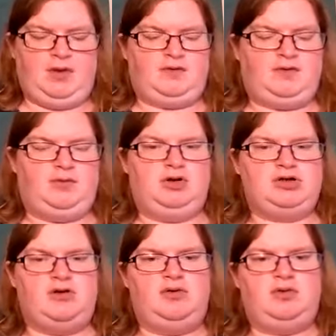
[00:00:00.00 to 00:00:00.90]
So I'm going
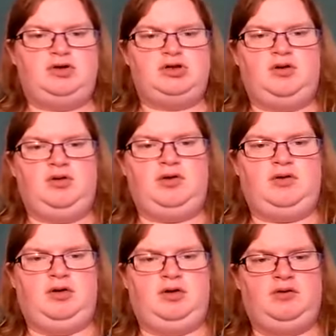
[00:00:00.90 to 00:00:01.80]
to show
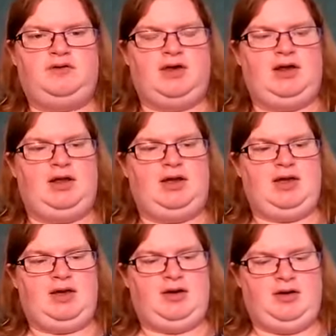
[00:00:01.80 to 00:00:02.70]
you slightly
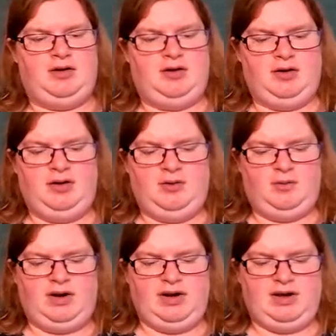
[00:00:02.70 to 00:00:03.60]
here.
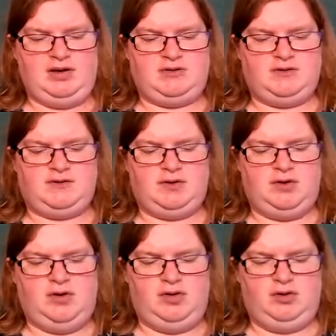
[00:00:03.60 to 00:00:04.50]
We need to
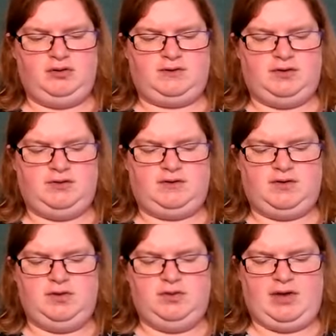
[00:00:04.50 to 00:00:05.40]
cut
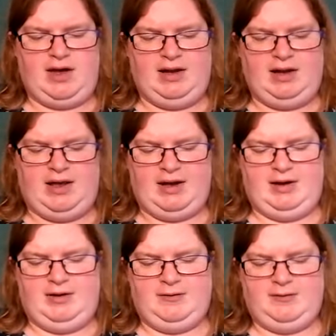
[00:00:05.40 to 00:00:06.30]
to that
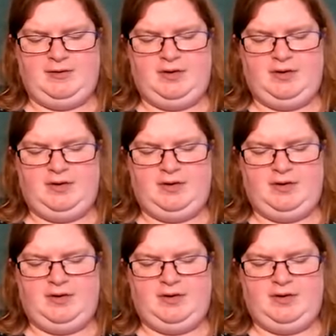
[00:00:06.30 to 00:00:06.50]
line,